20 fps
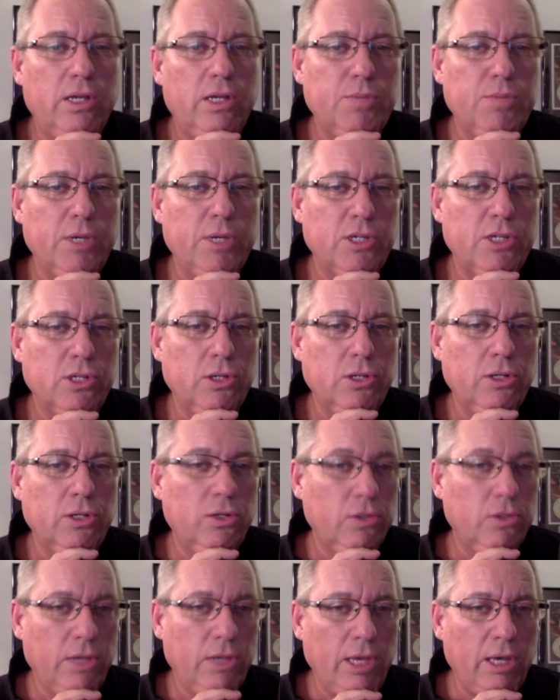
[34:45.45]
special
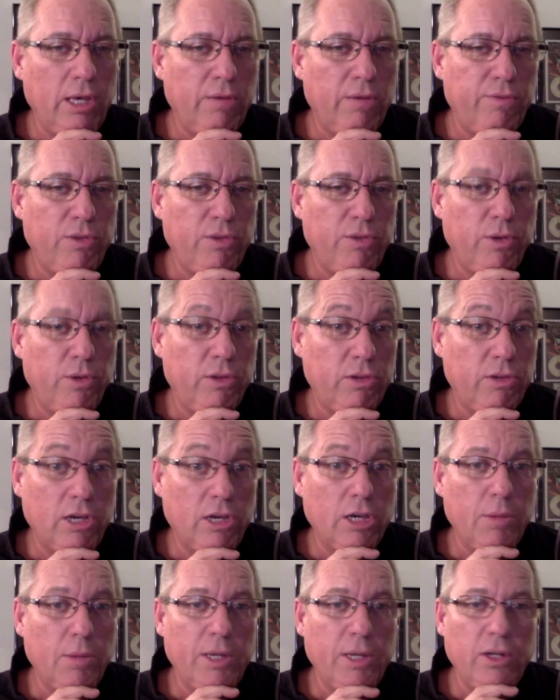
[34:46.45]
little gift. Do you want to
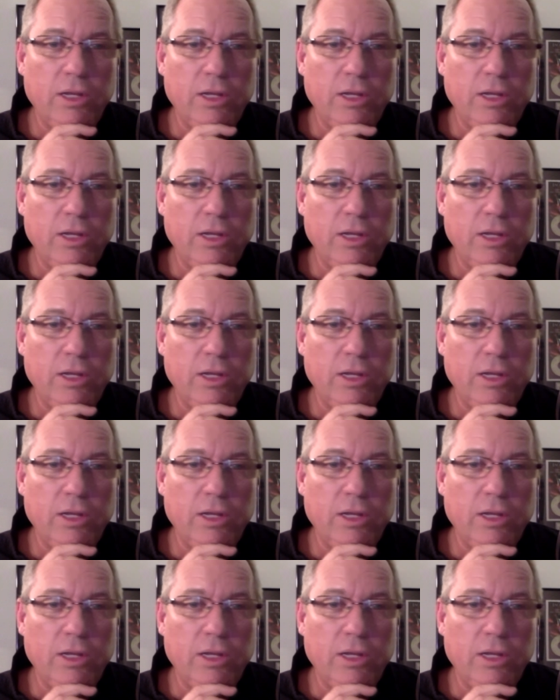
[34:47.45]
talk about it?